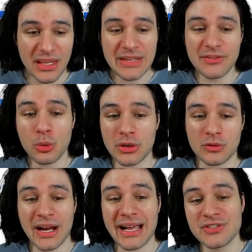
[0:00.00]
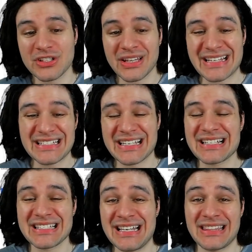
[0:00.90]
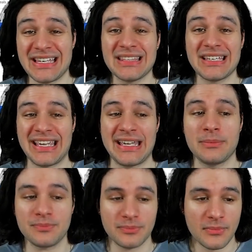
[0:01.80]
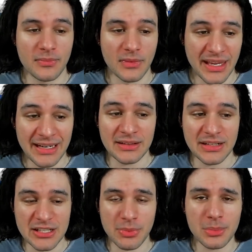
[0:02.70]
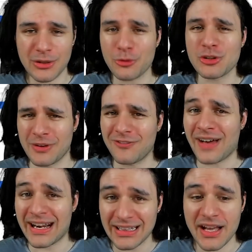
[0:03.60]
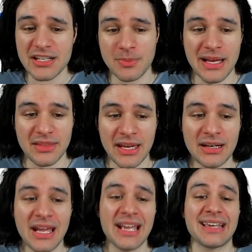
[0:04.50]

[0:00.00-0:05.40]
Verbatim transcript: even though it arrives July sixteenth in the game, and it's probably going to be finalized by then.